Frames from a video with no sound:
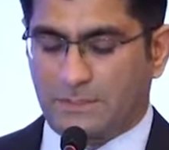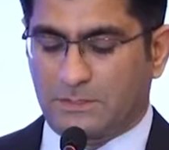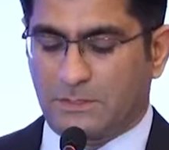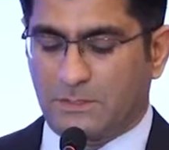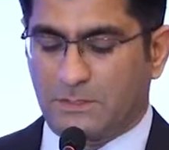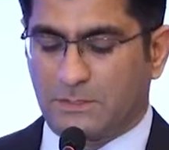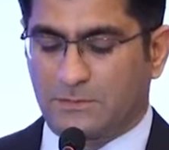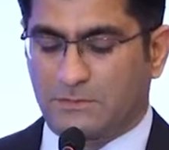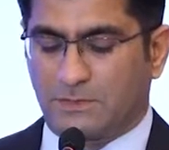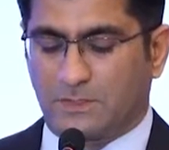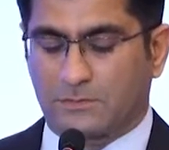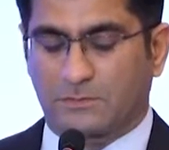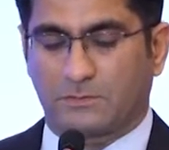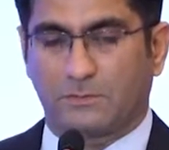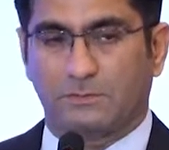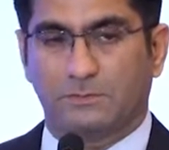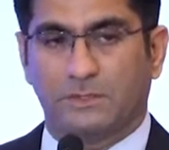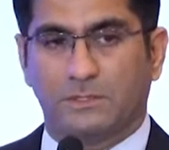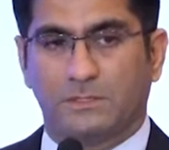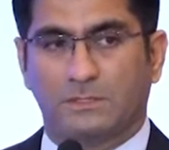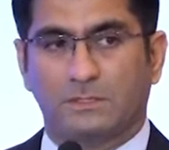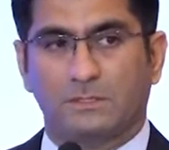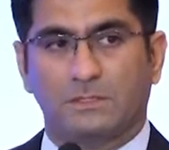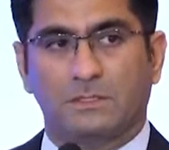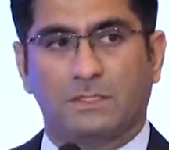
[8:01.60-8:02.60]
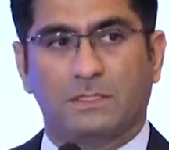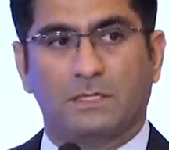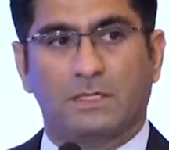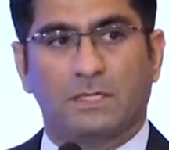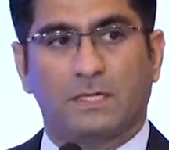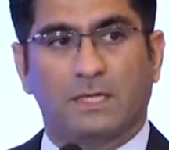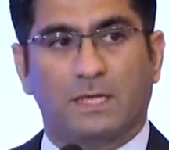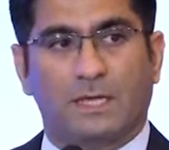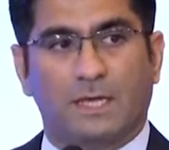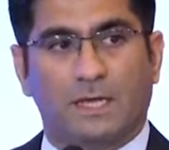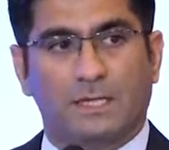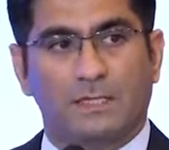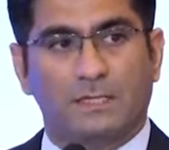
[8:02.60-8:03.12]
transformation
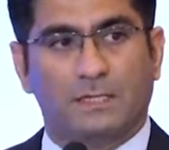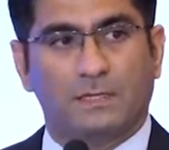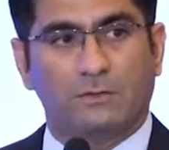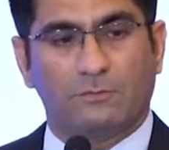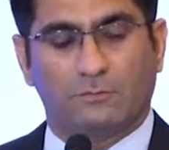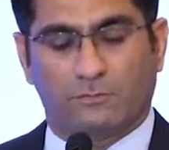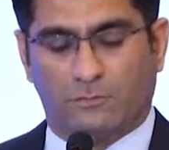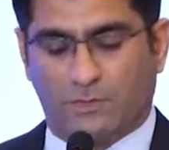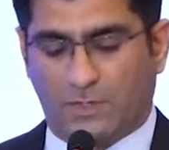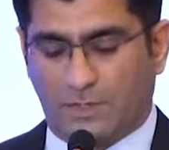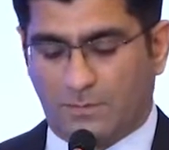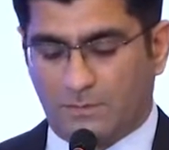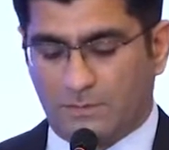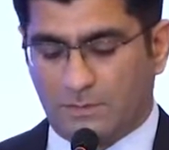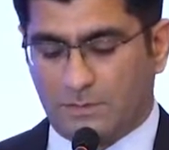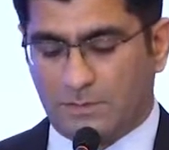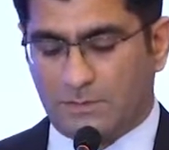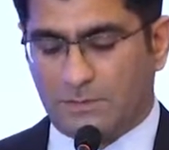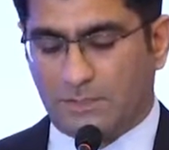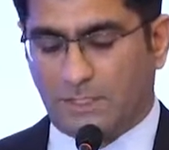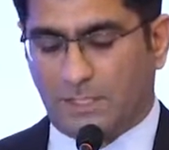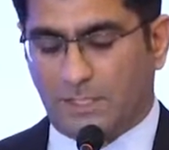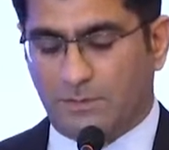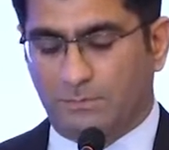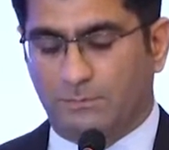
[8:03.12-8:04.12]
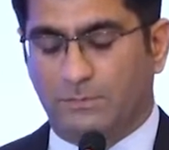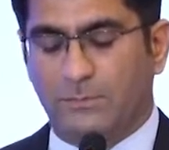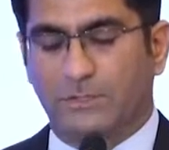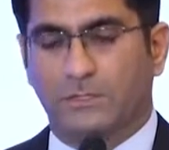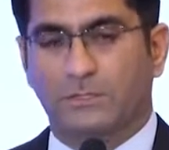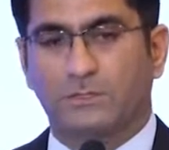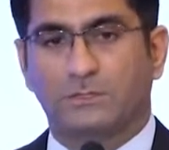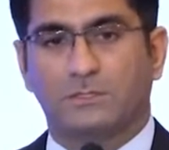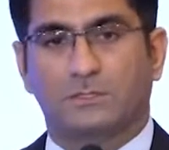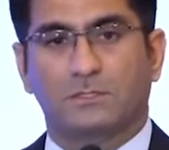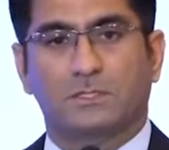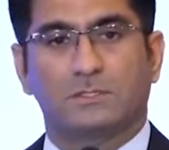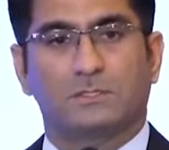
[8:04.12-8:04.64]
and give farmers and
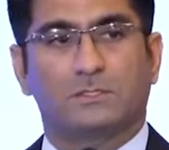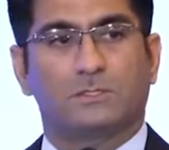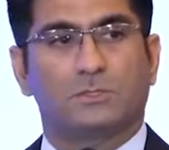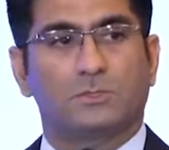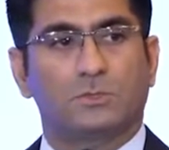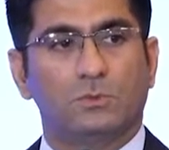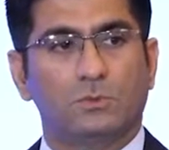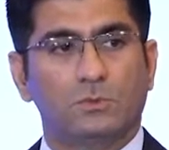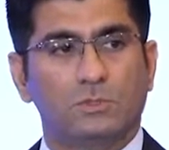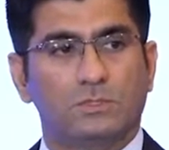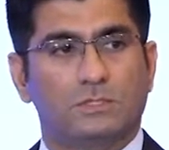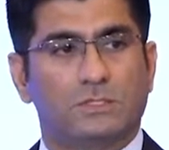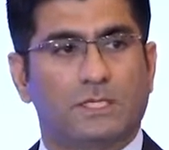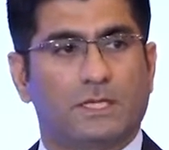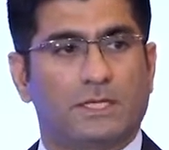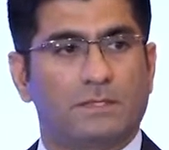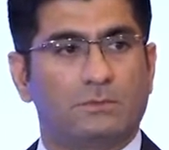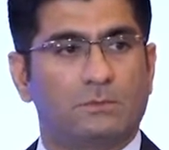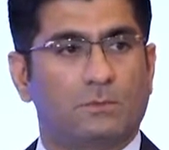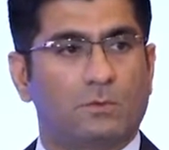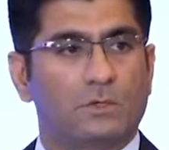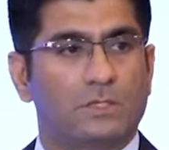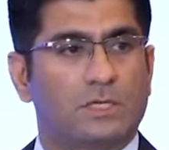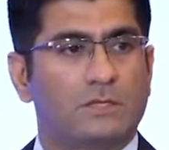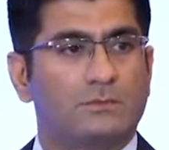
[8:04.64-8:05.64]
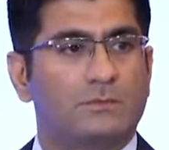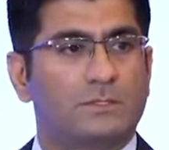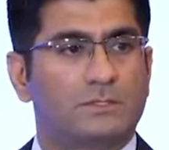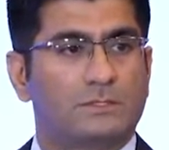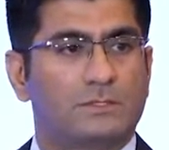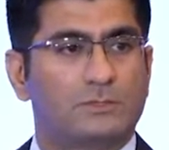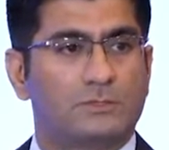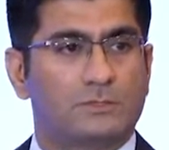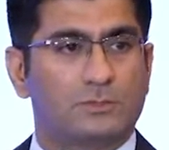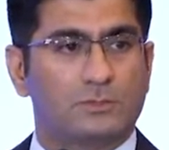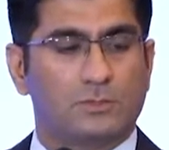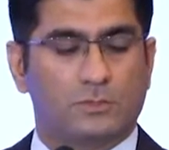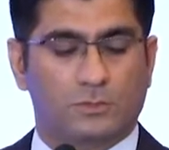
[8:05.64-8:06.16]
producers tools and motivation
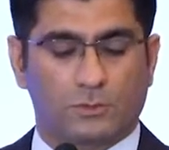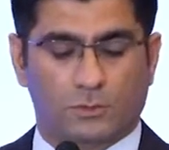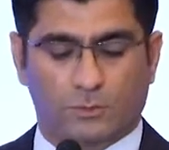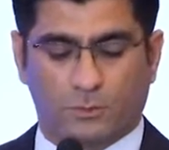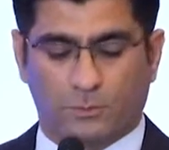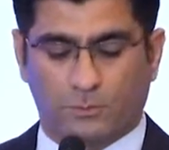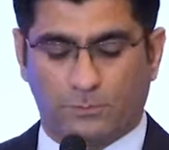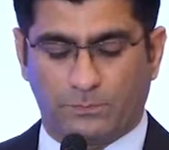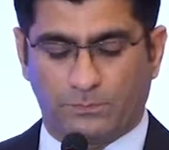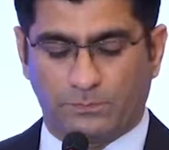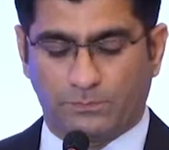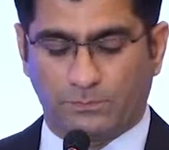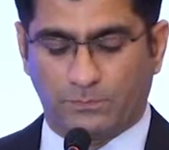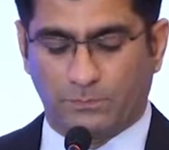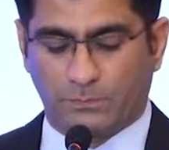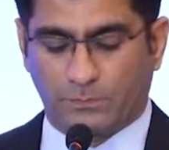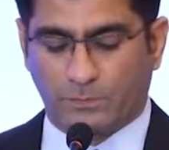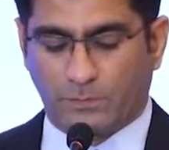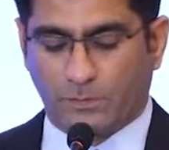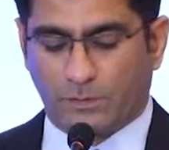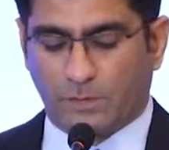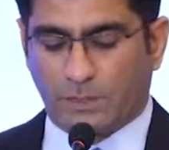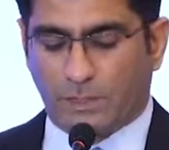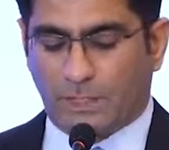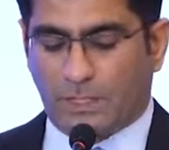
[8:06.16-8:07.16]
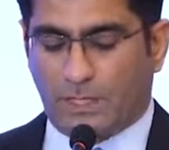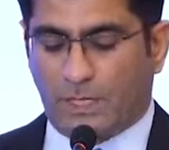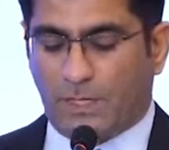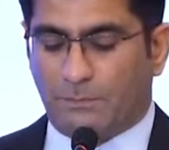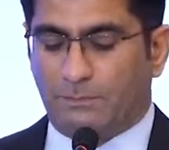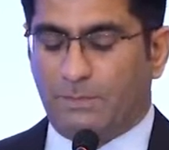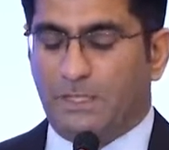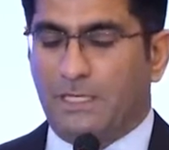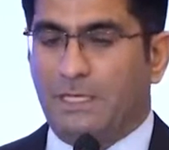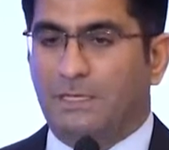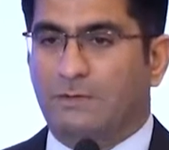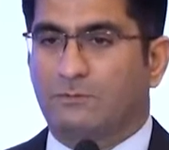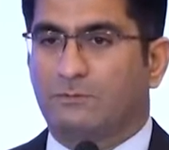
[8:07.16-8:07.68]
to grow. I
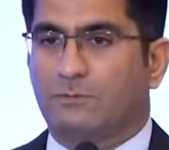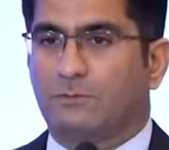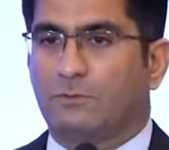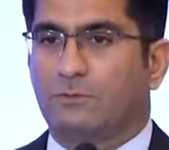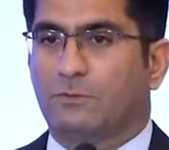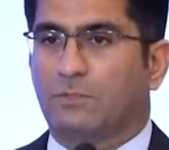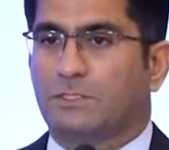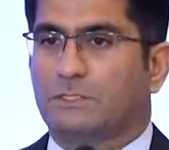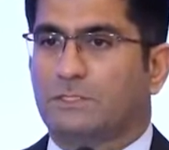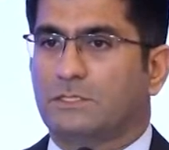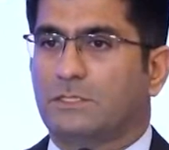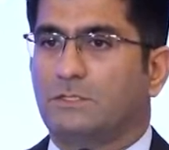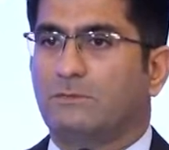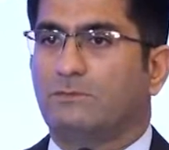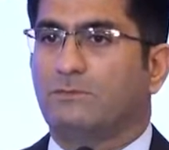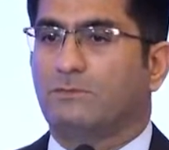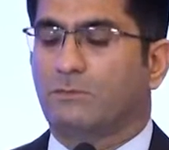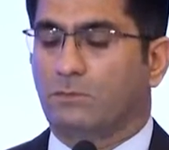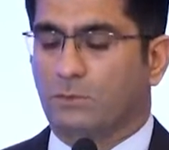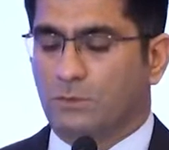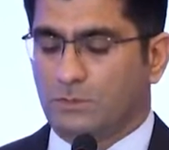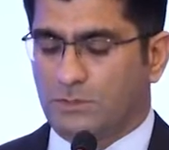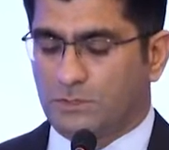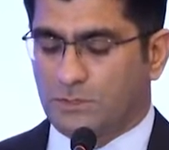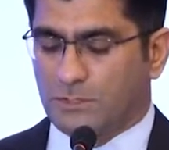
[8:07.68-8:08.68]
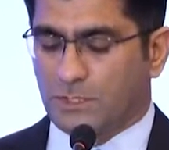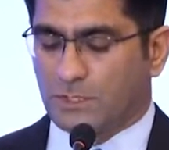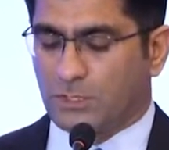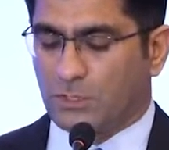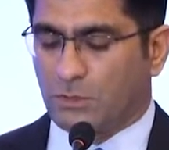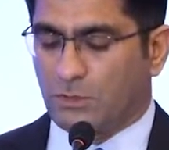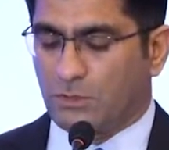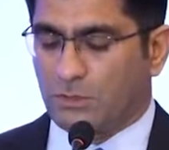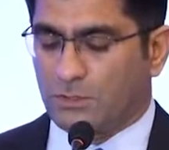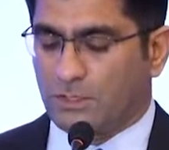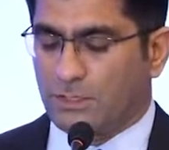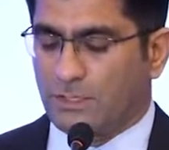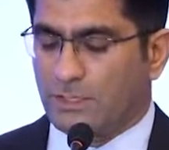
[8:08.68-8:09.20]
believe to achieve food
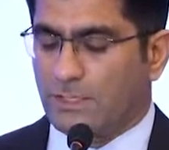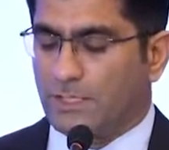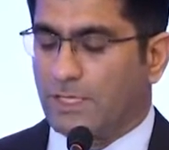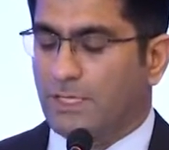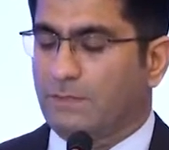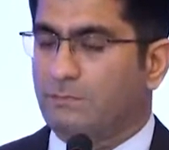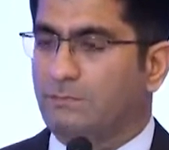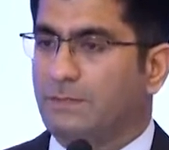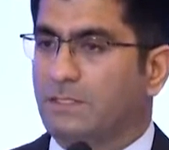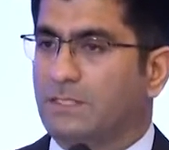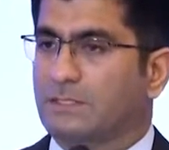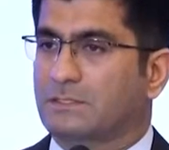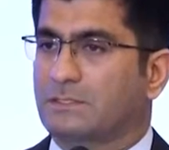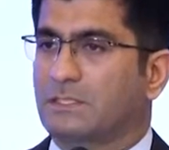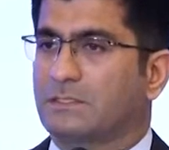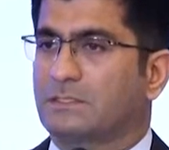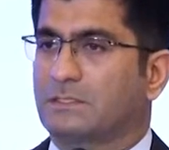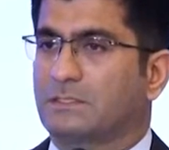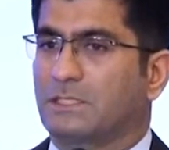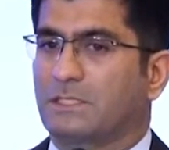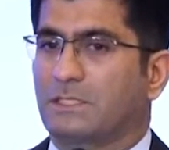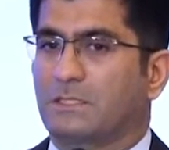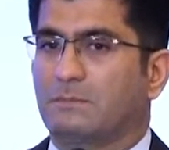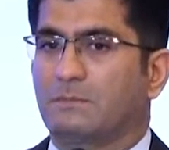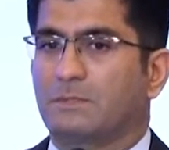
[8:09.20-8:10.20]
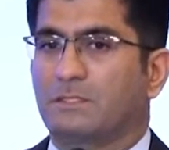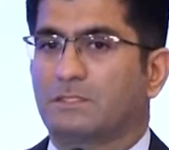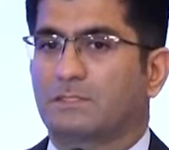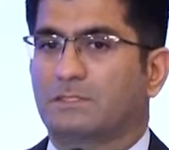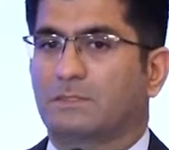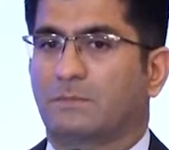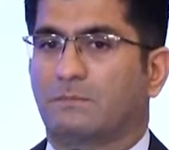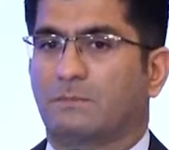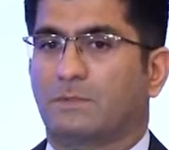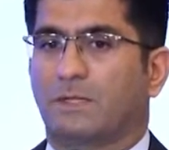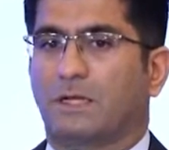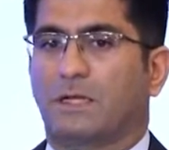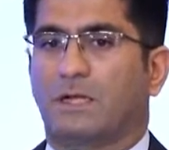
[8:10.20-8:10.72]
security and be a sustainable
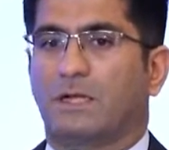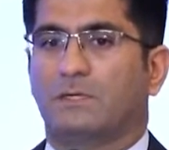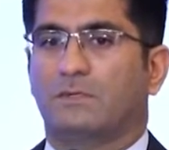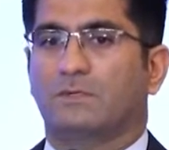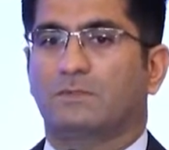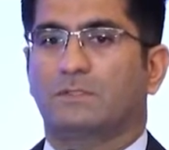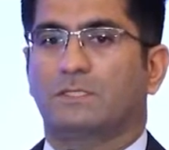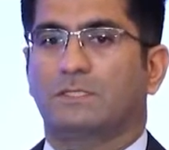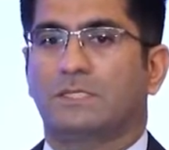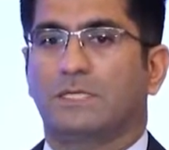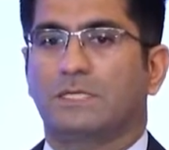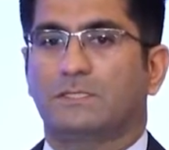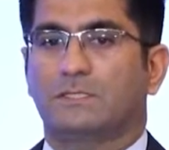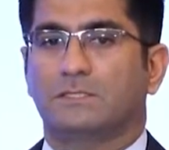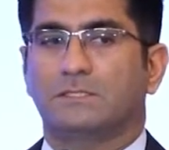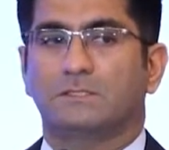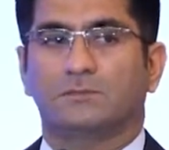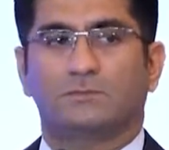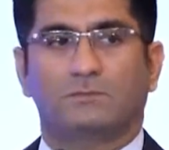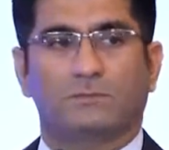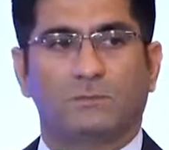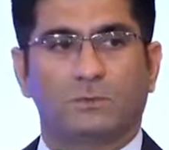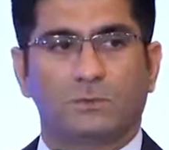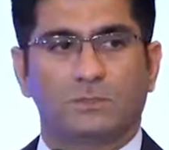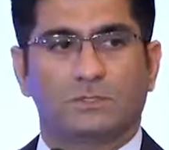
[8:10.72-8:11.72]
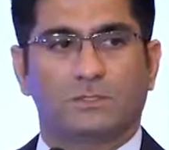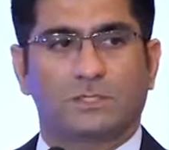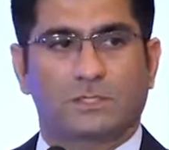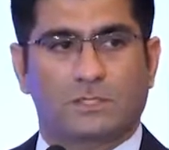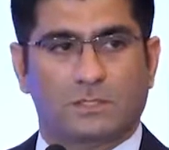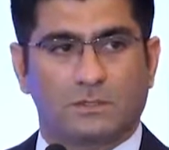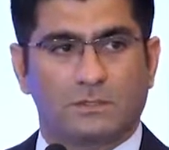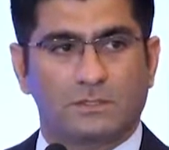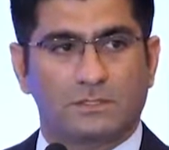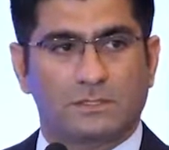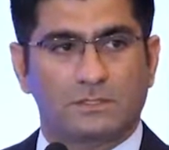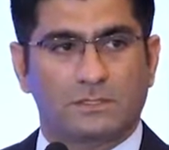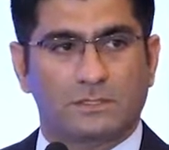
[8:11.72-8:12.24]
supplier to the nation's food
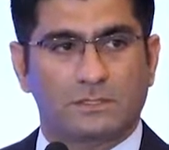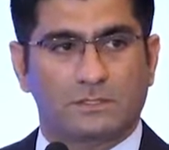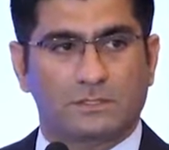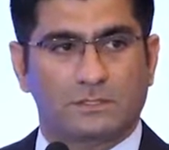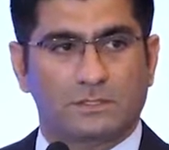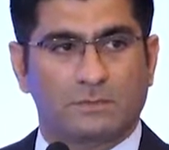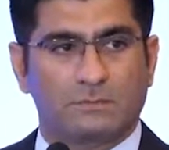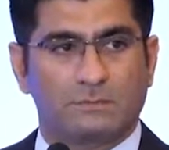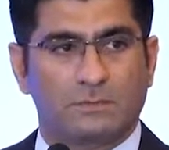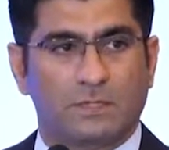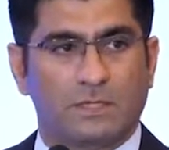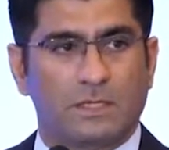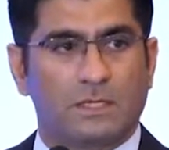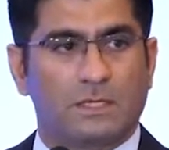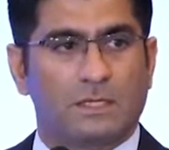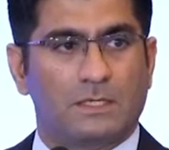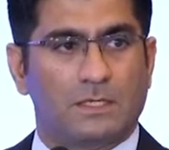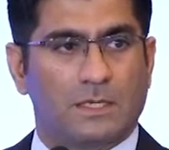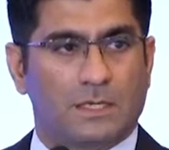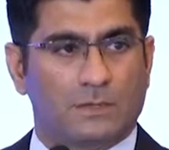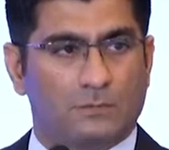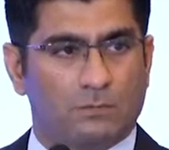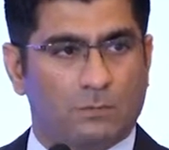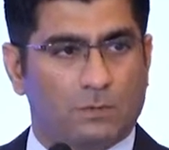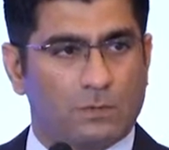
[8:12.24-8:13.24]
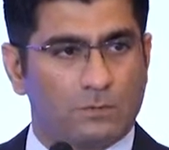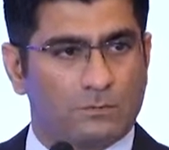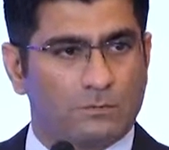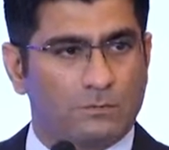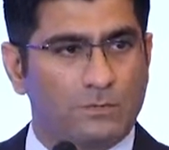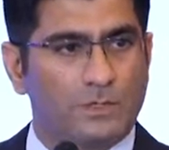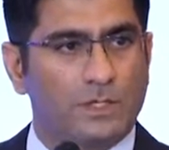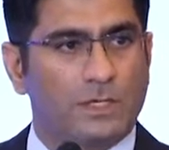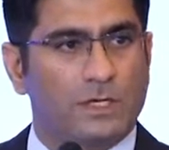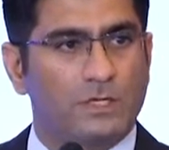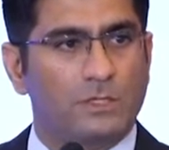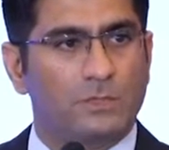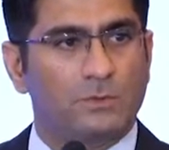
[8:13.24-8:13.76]
security system, like what we
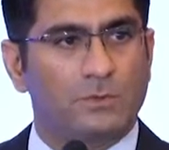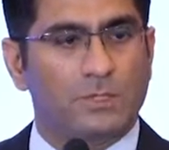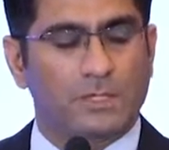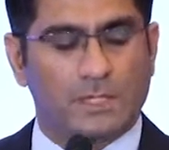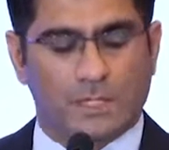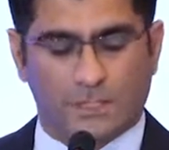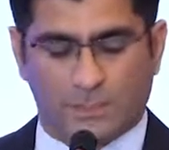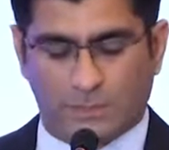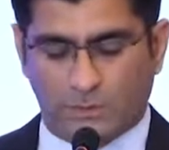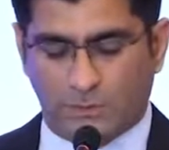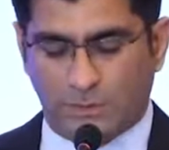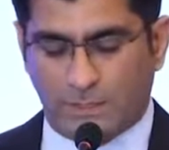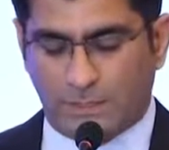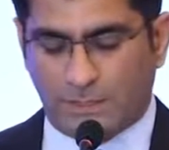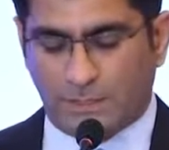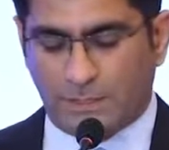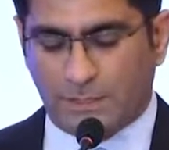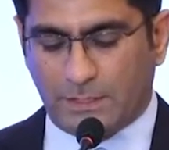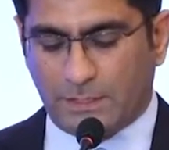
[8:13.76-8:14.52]
are doing at Unity,